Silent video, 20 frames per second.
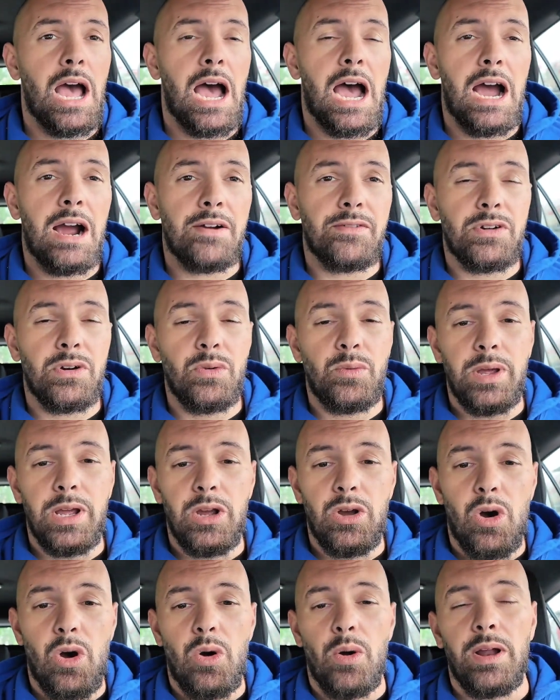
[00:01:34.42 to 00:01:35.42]
after we
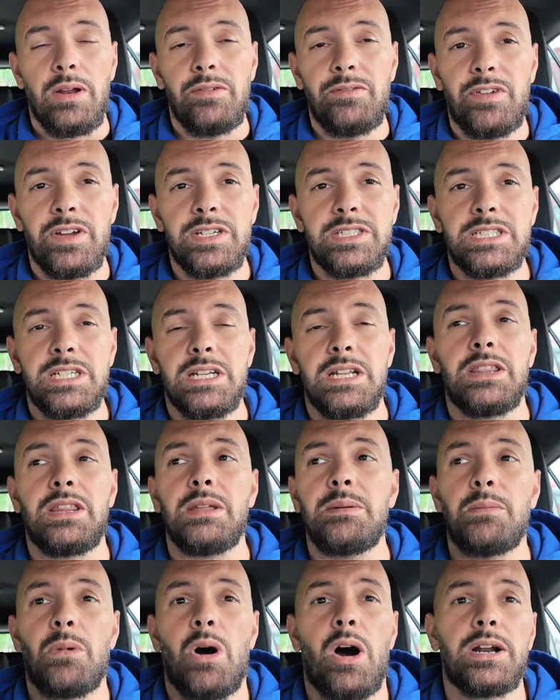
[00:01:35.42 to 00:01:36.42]
go and visit
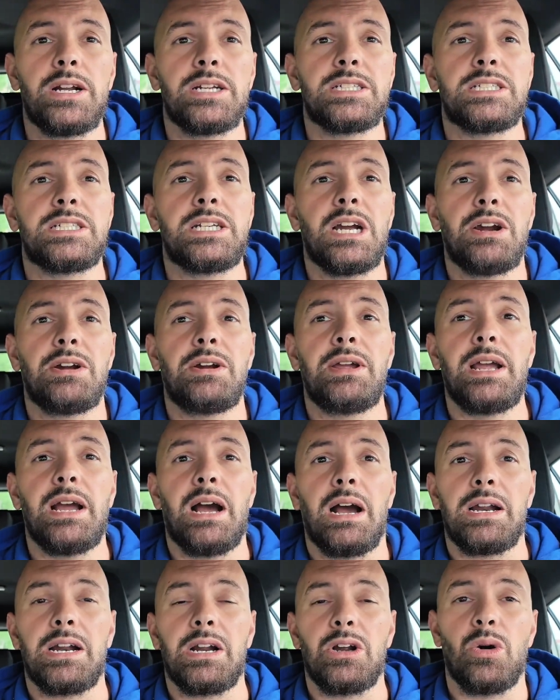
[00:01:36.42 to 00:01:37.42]
the monastery,
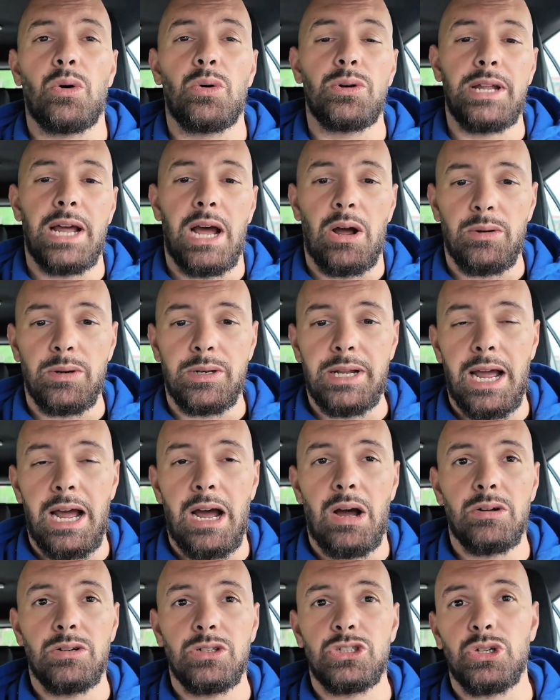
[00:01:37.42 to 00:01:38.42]
I'm going to go
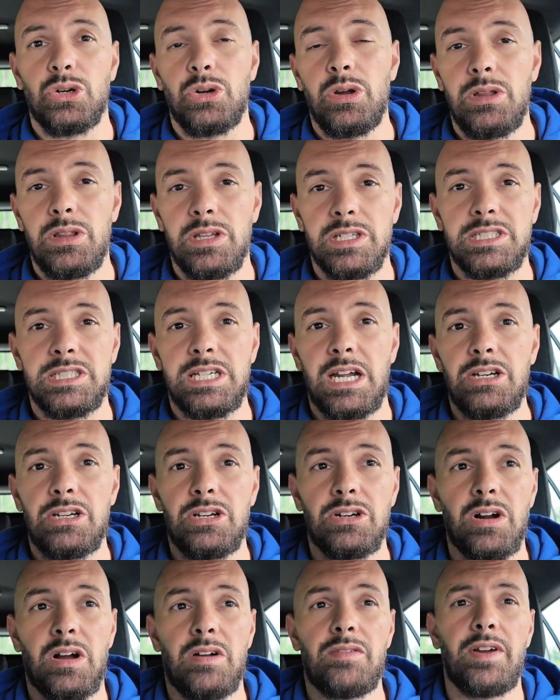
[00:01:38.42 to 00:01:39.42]
downtown, show you the
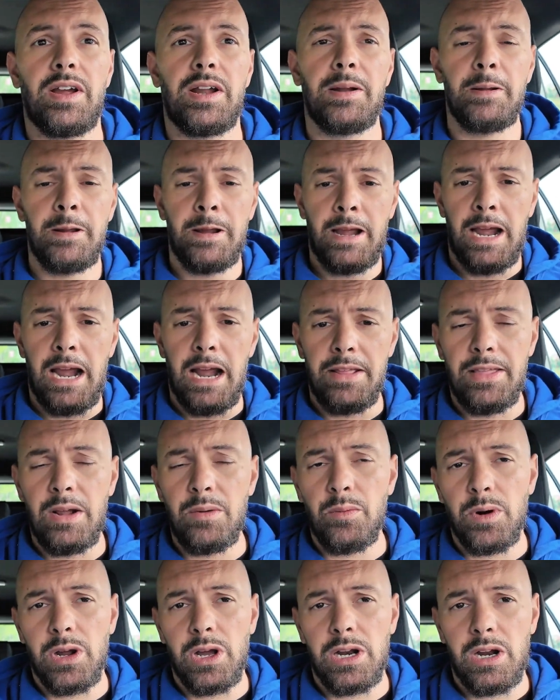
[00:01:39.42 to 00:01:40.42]
center of it, and
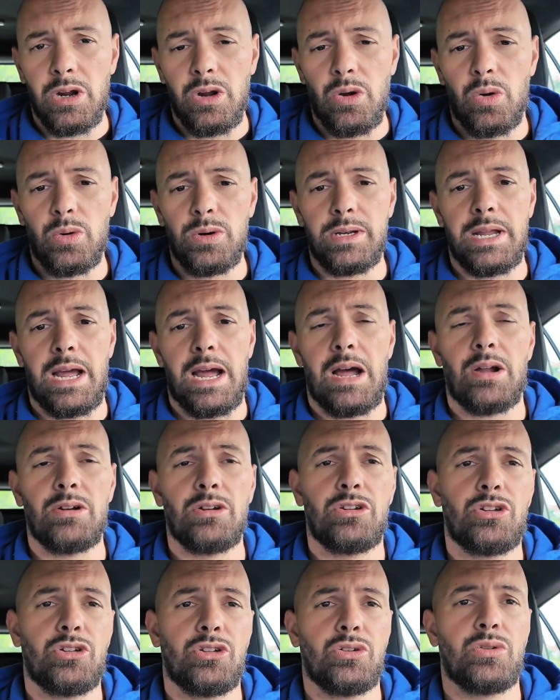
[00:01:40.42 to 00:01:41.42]
then we're going to go
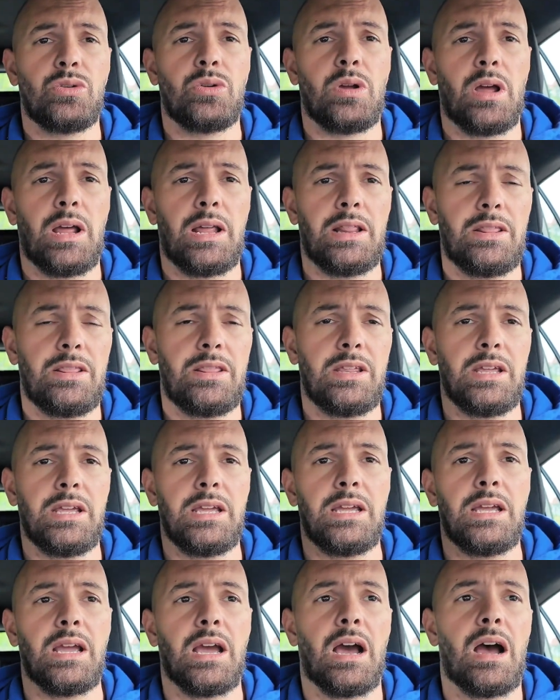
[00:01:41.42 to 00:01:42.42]
down to
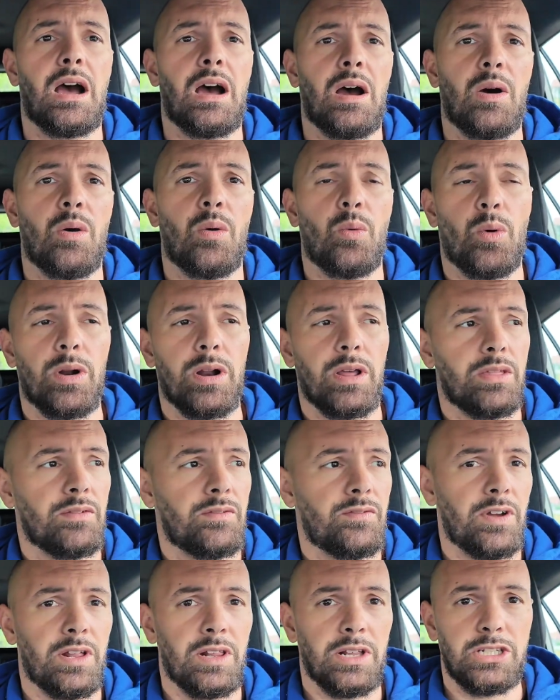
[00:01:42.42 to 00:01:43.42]
the one of the
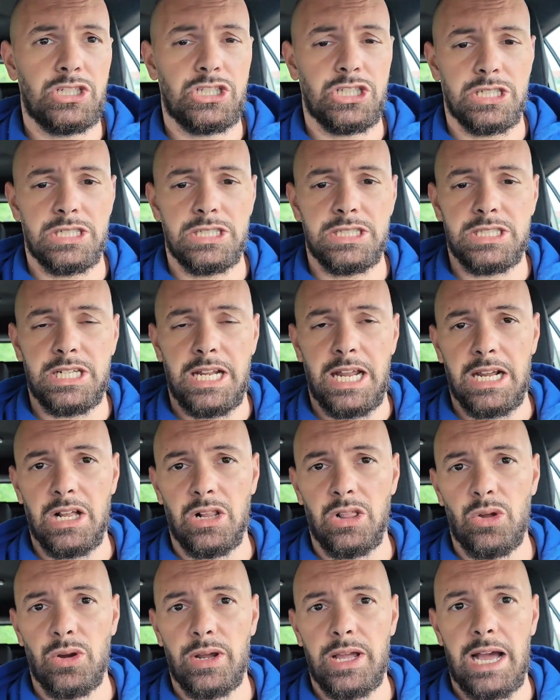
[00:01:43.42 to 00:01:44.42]
villages, take a
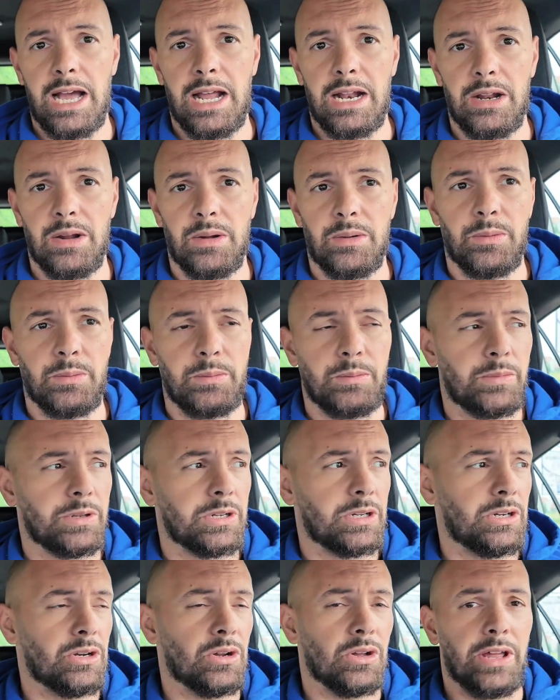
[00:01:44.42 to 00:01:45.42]
look at
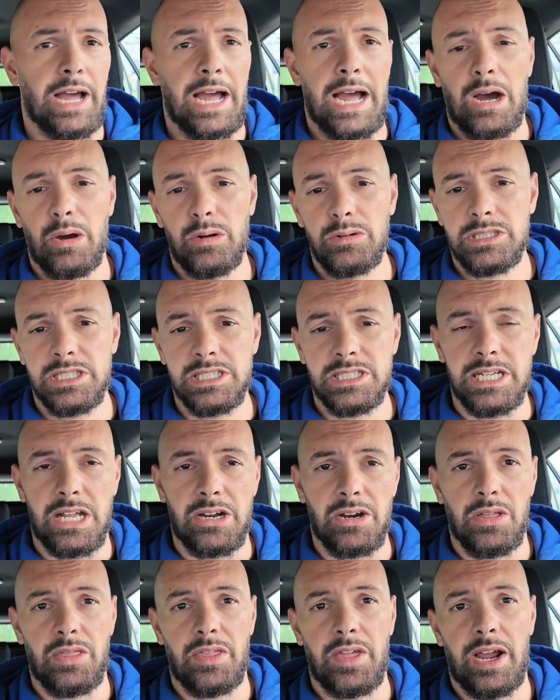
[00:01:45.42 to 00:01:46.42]
the houses that
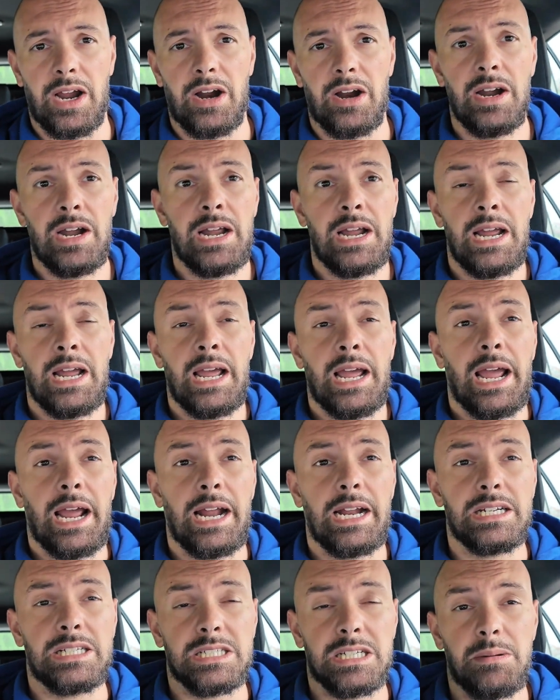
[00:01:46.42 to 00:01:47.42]
are there,
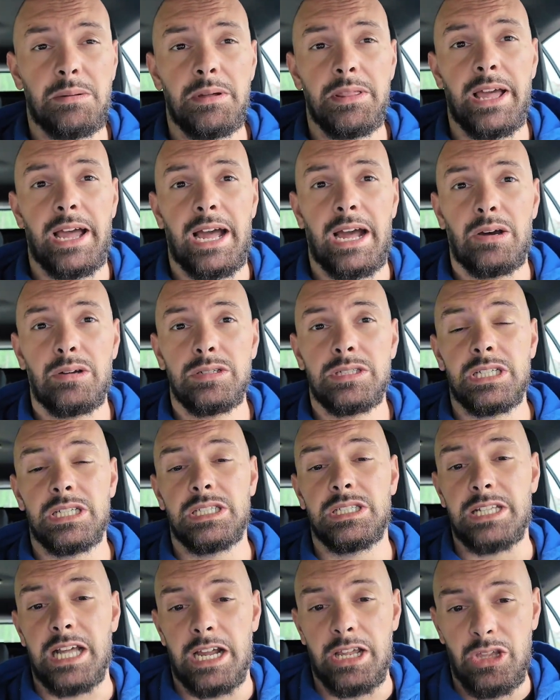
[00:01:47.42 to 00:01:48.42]
and some of the
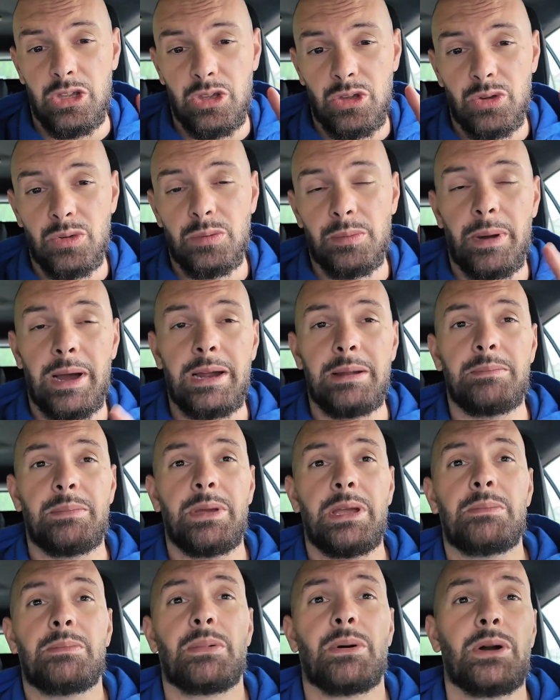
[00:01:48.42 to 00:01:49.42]
houses that you might
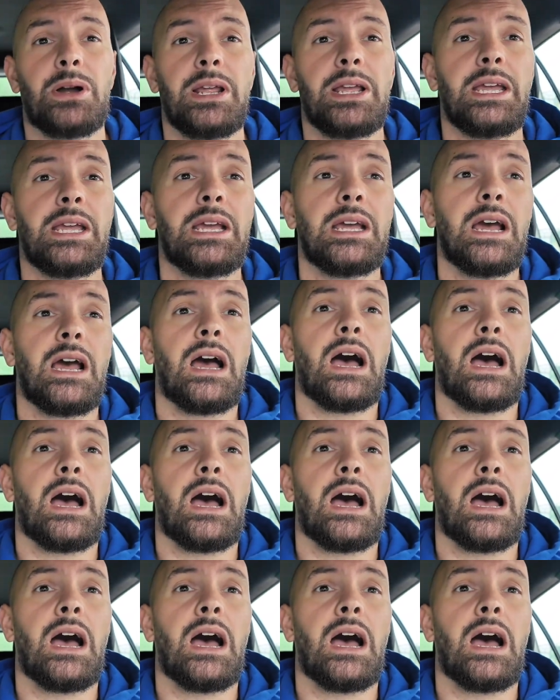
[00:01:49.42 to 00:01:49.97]
be pretty